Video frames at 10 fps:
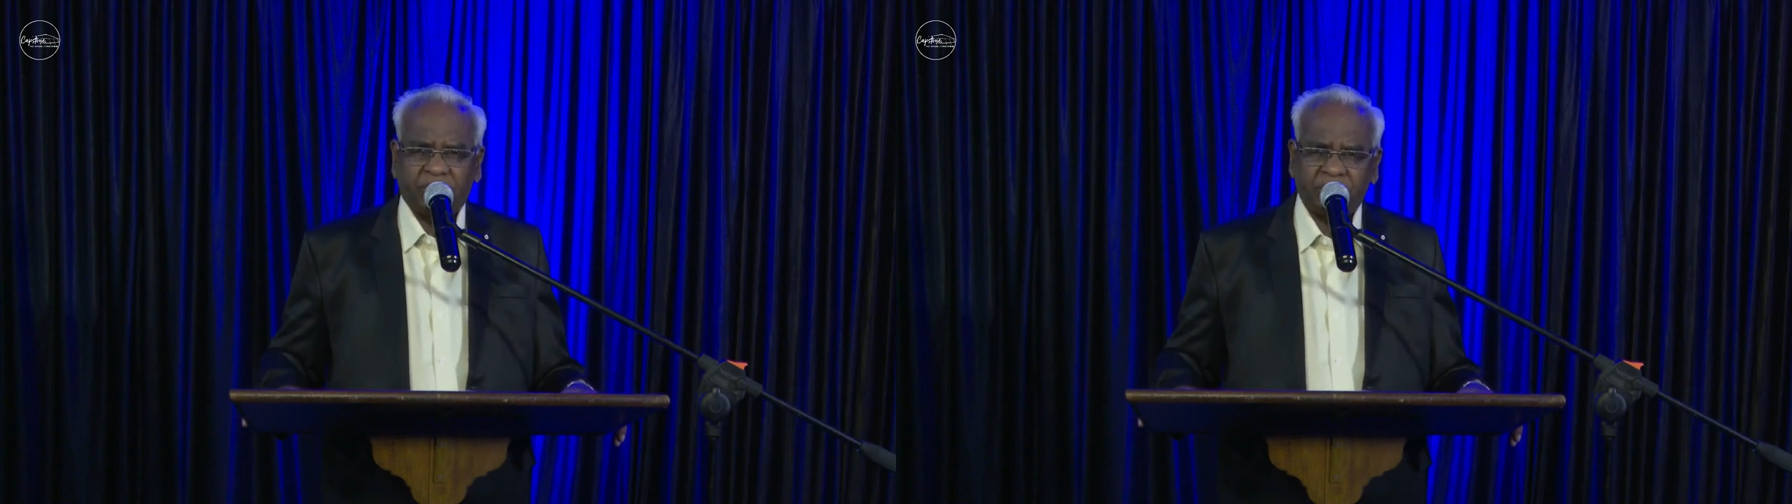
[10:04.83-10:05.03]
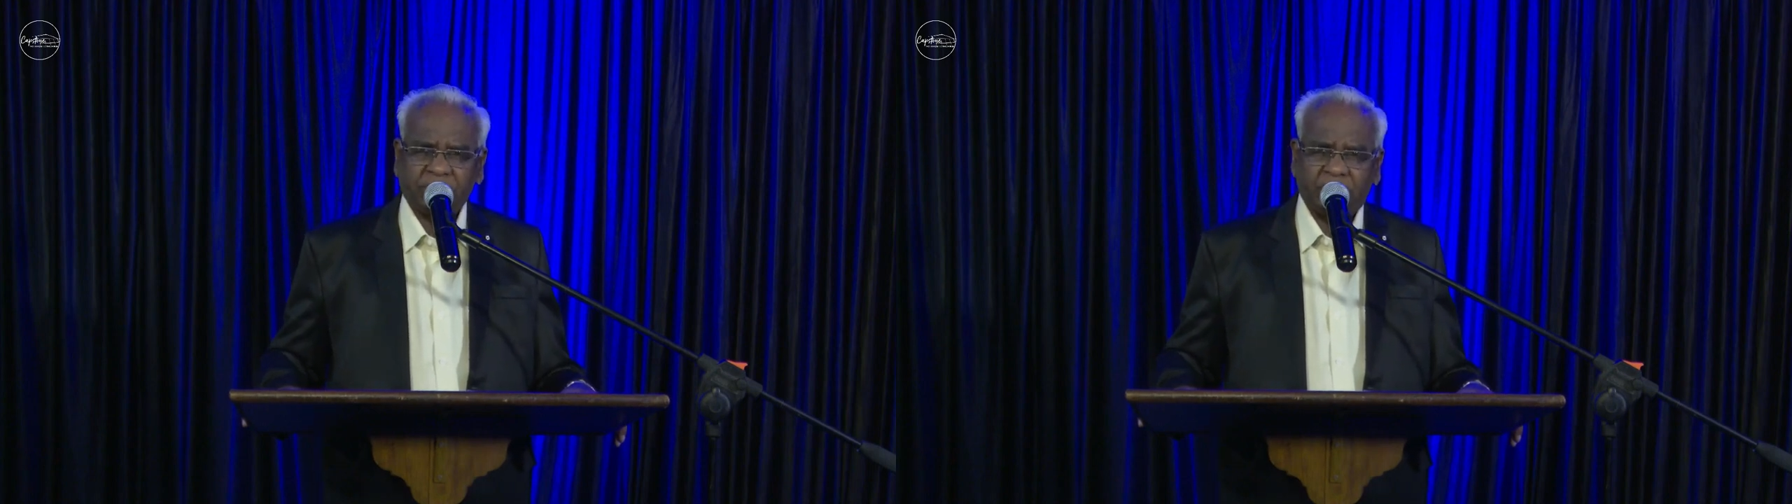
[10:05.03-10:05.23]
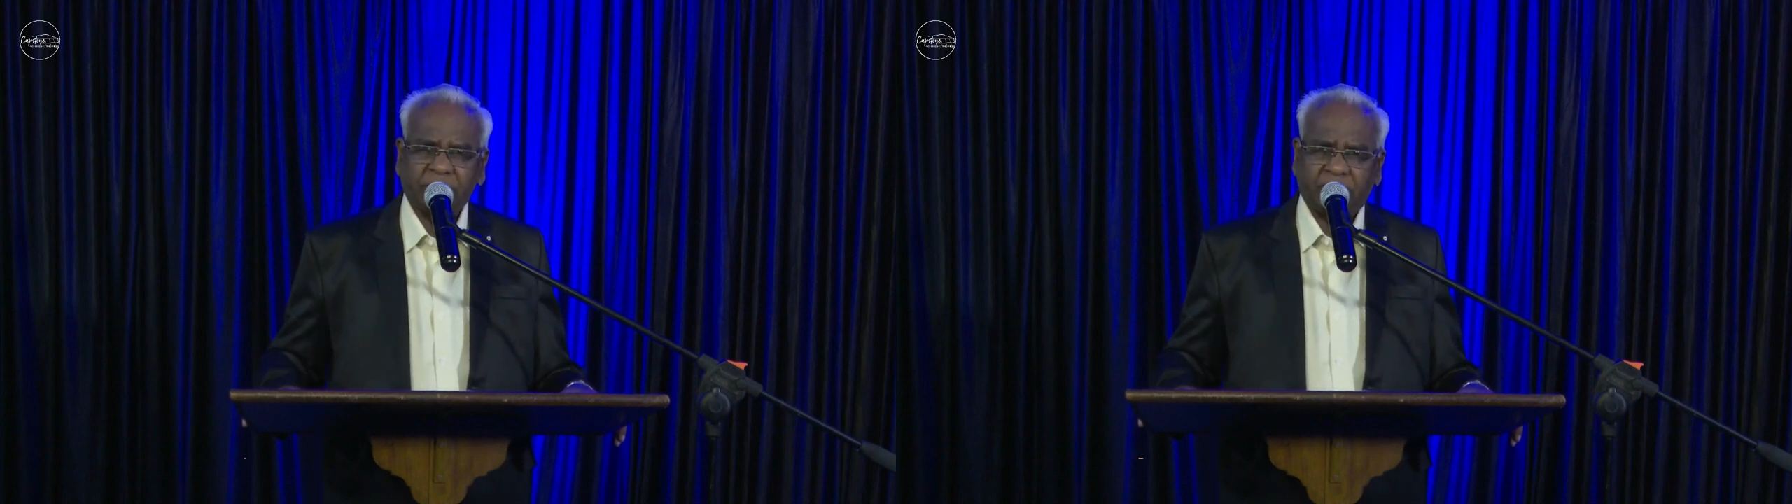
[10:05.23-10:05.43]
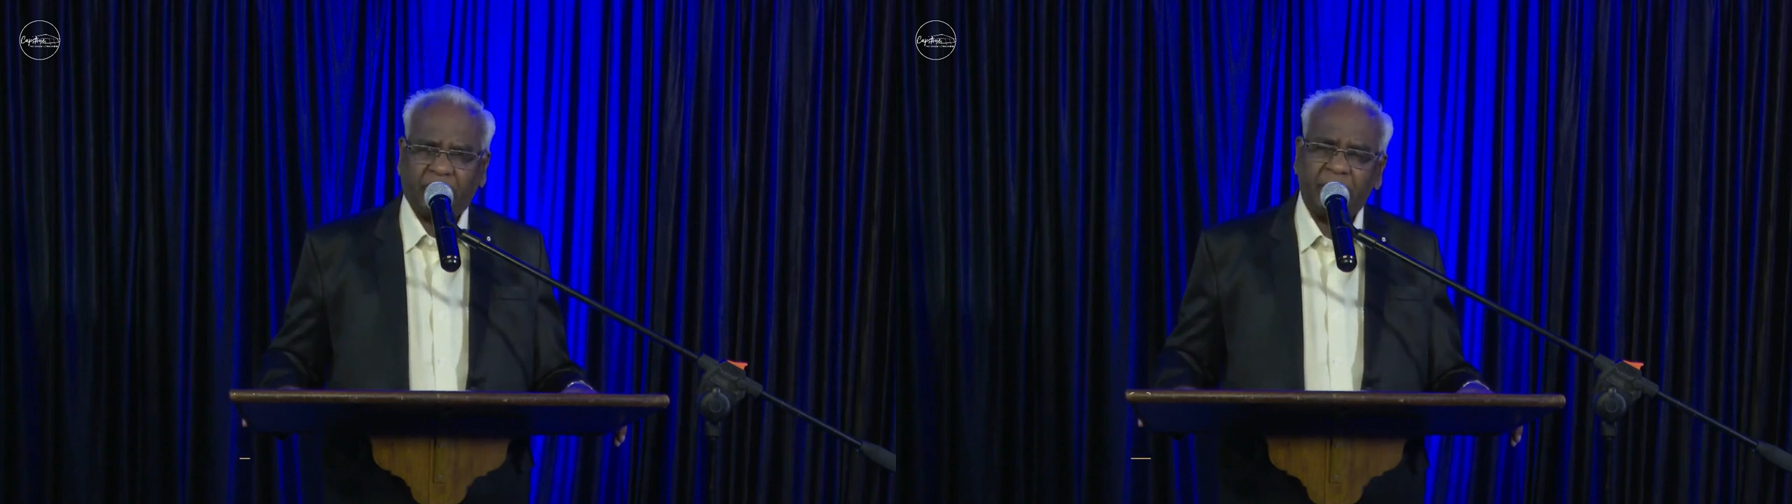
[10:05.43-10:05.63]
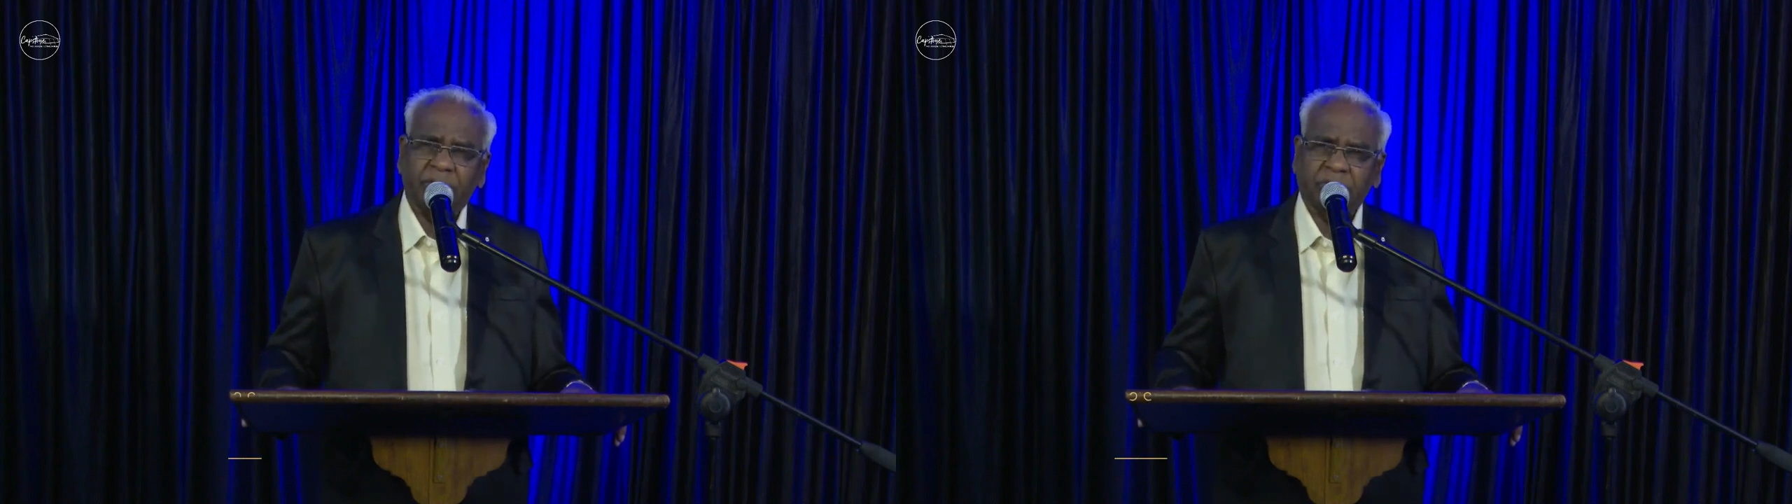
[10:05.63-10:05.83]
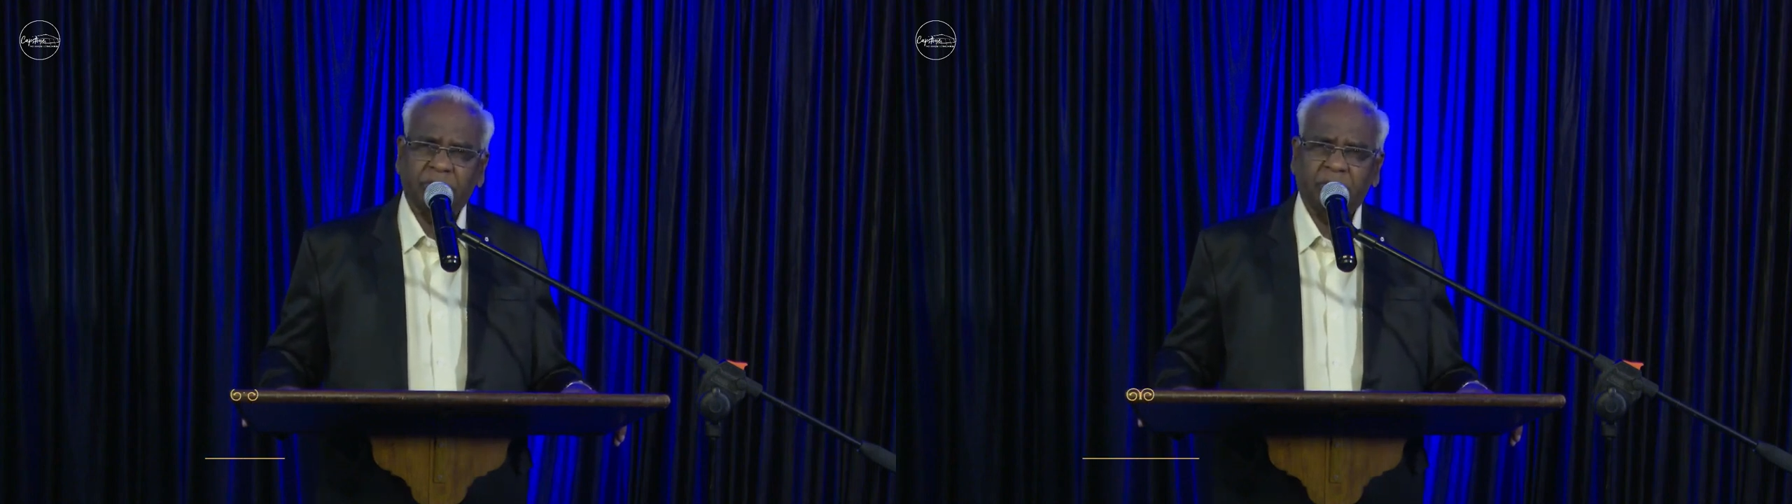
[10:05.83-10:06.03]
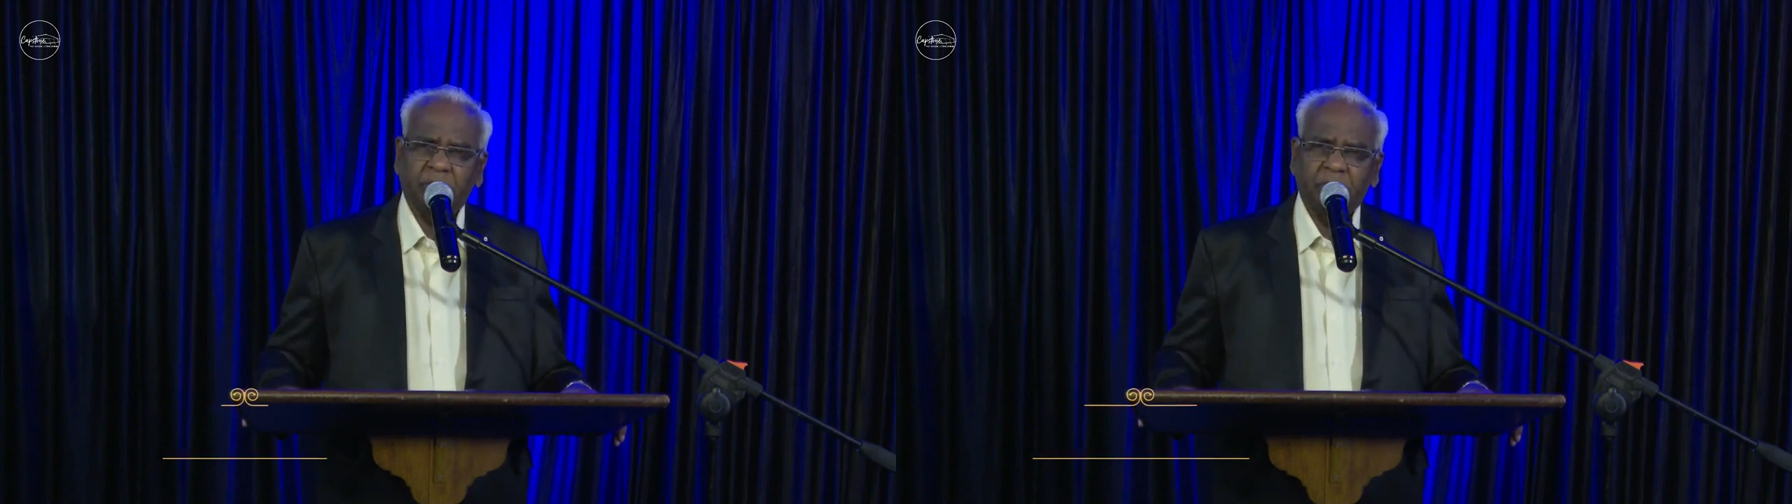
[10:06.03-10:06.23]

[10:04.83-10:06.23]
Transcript: Jesus Christ,